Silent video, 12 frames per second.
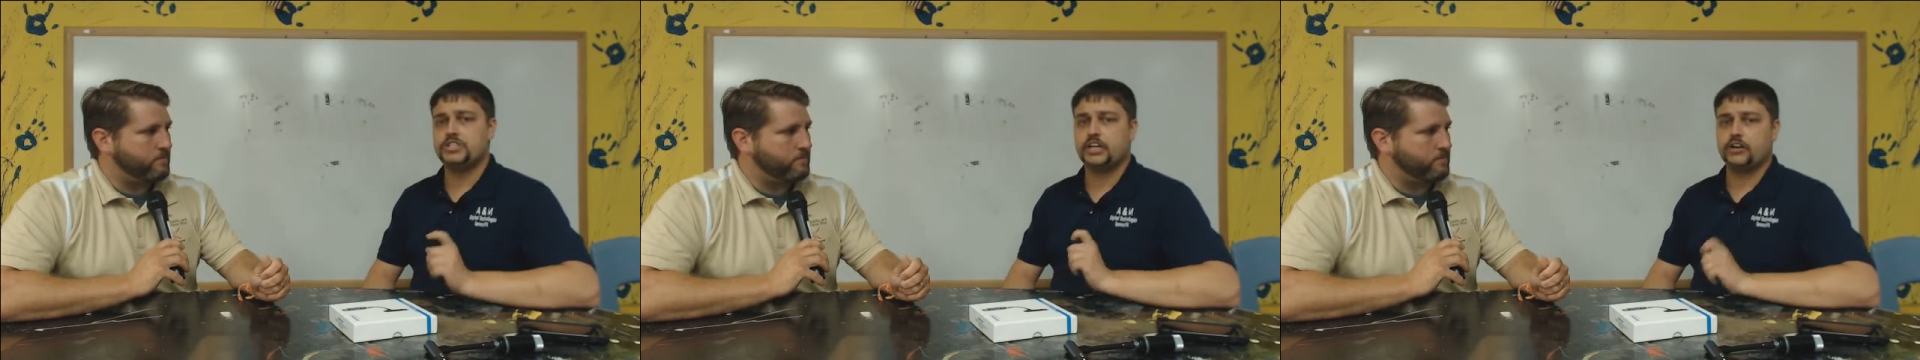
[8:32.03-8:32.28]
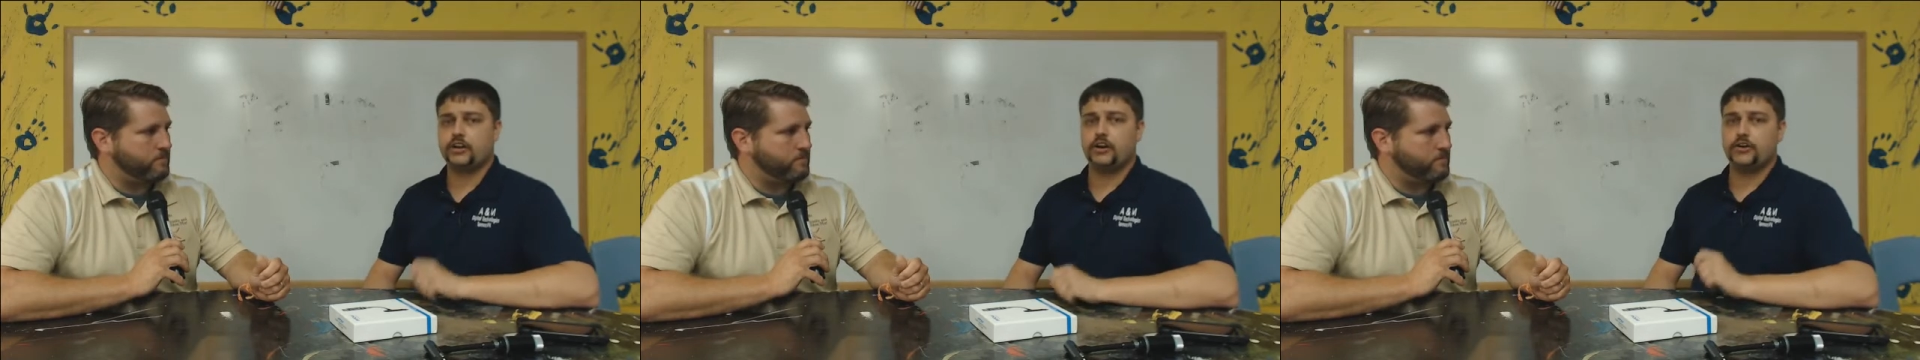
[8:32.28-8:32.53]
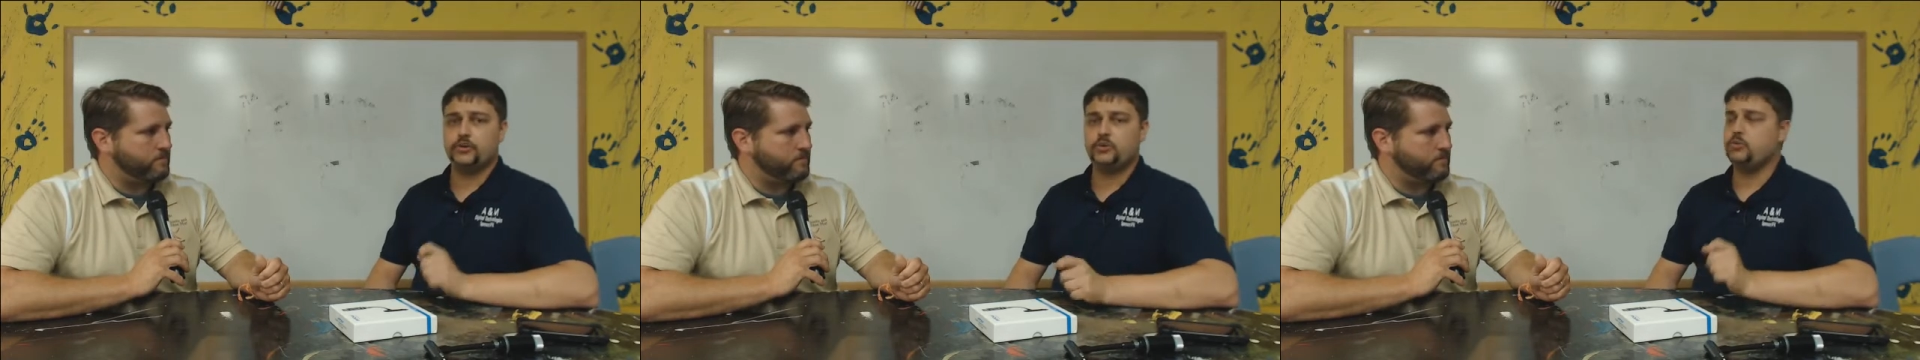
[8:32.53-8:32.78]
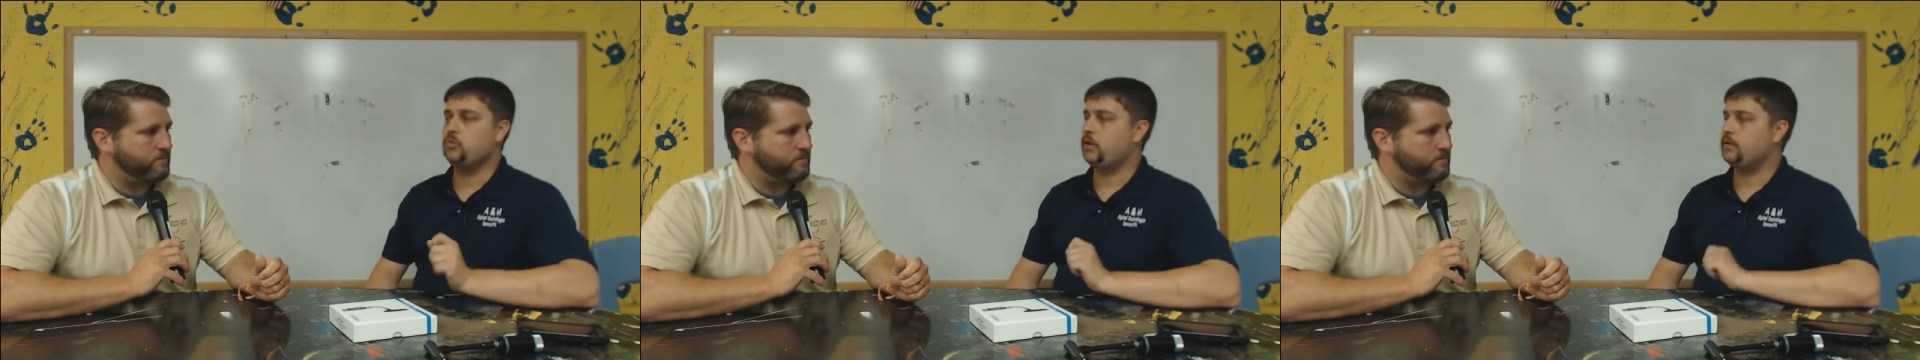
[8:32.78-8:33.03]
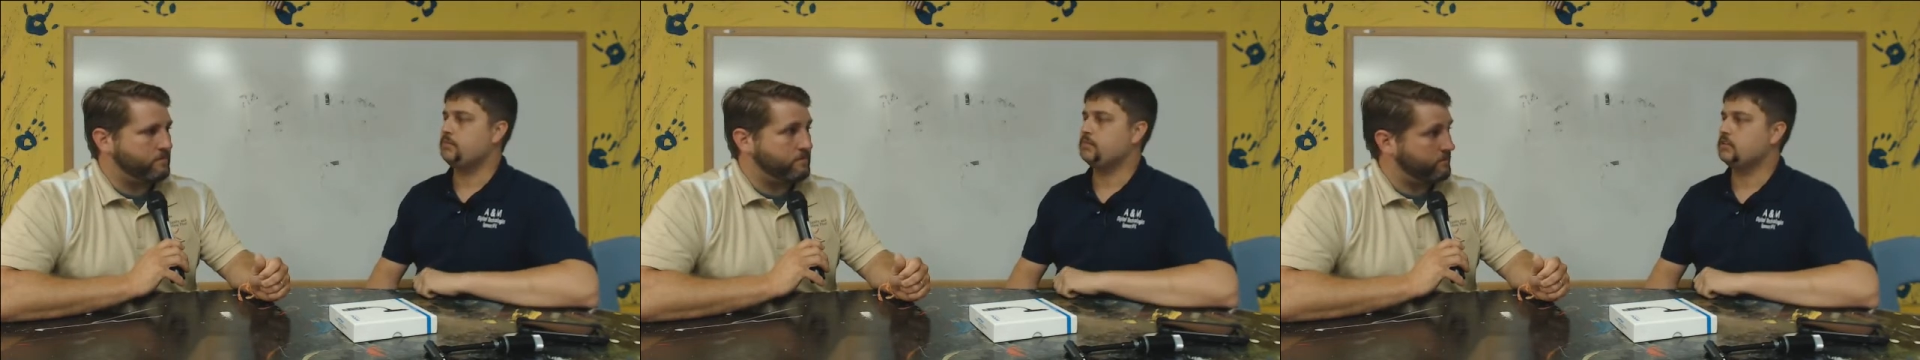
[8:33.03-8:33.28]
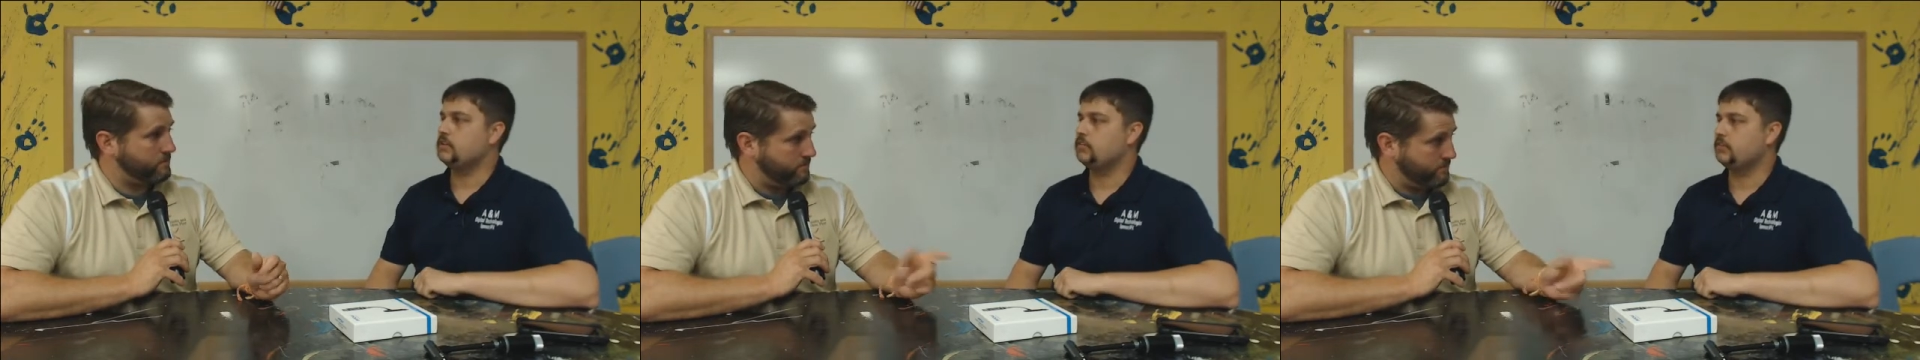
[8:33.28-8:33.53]
Speaker 1: check out our new web
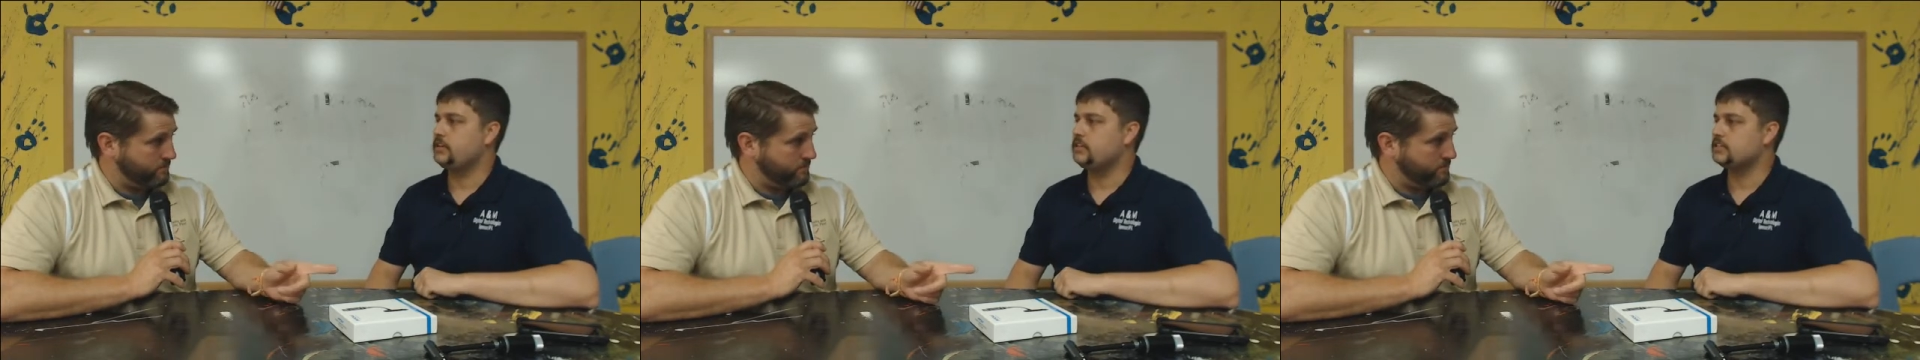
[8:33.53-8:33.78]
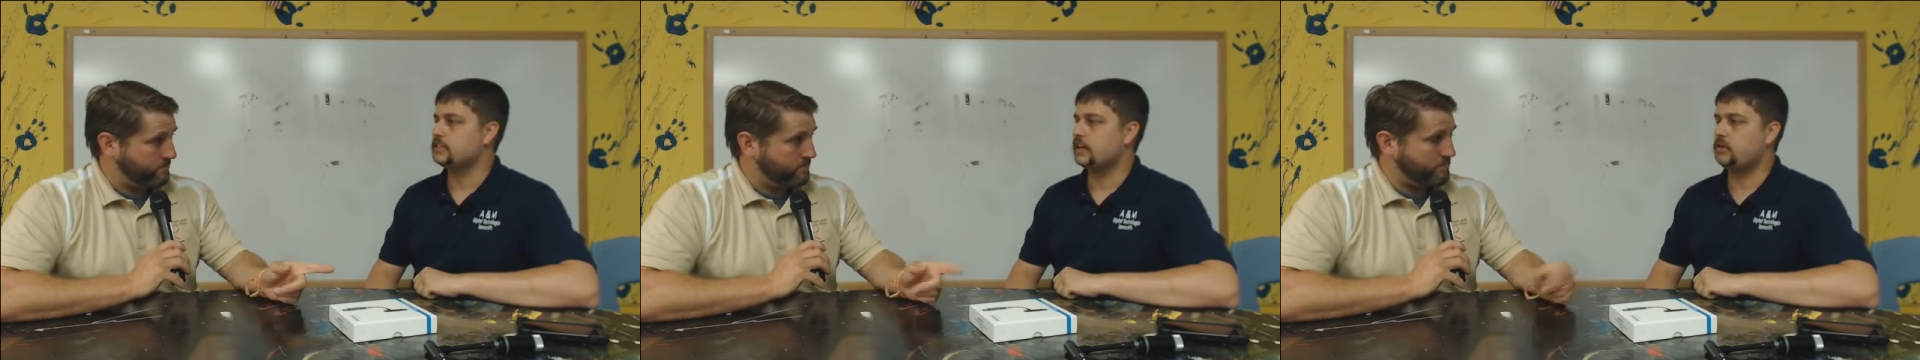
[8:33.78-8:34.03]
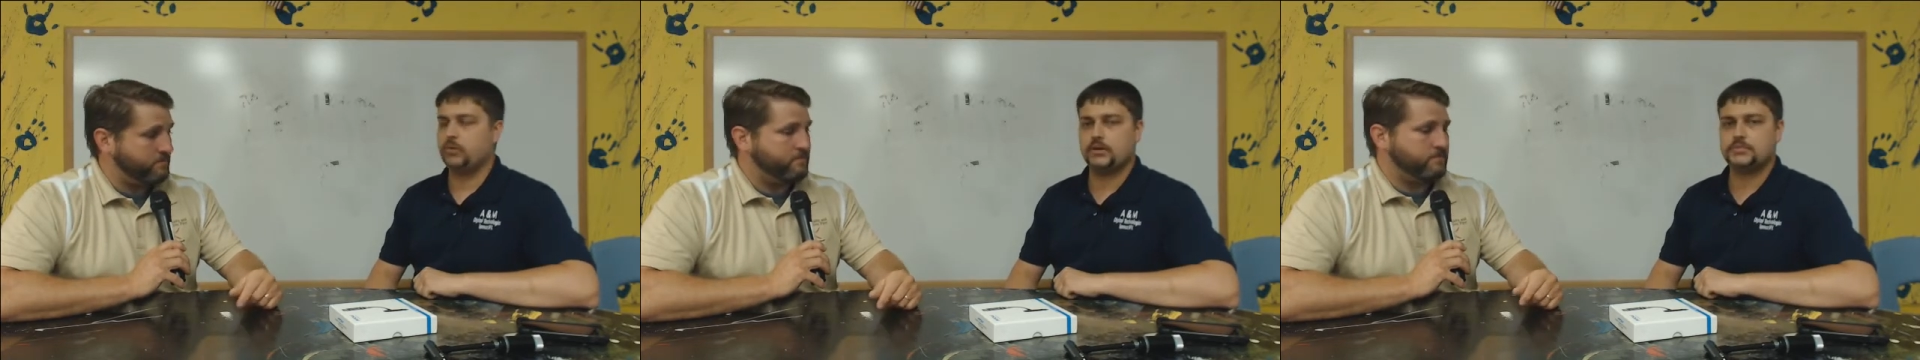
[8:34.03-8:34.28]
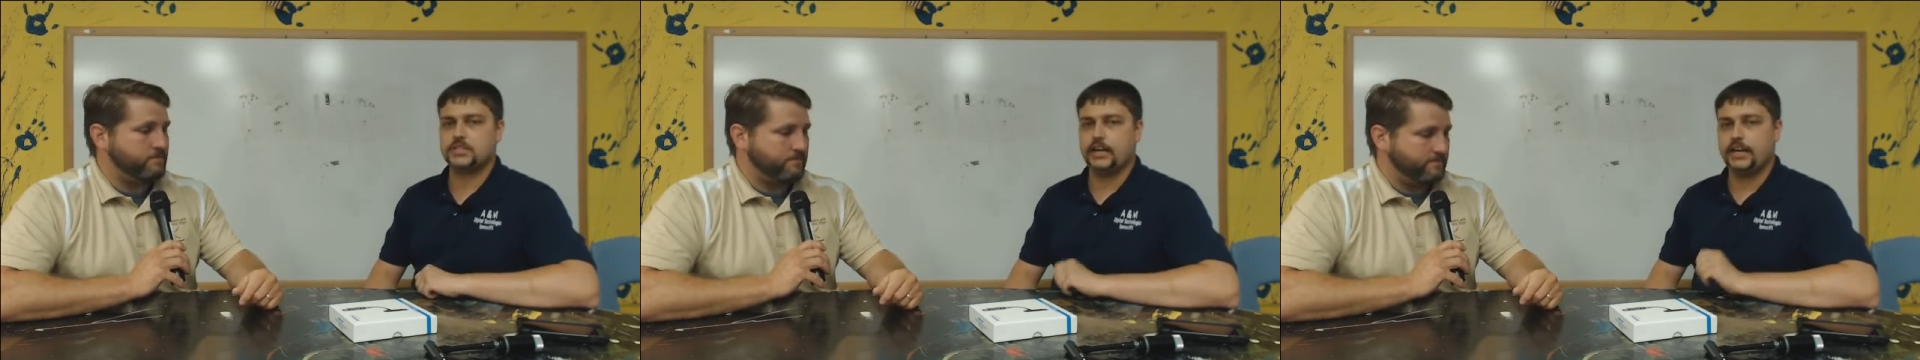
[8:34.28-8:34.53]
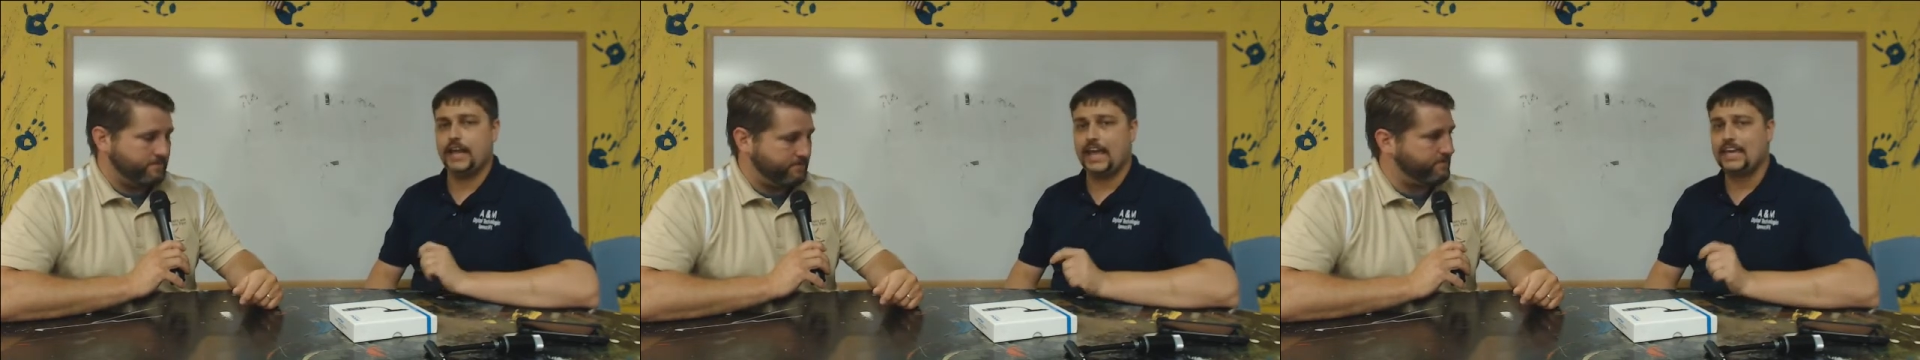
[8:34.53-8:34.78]
redesigned website at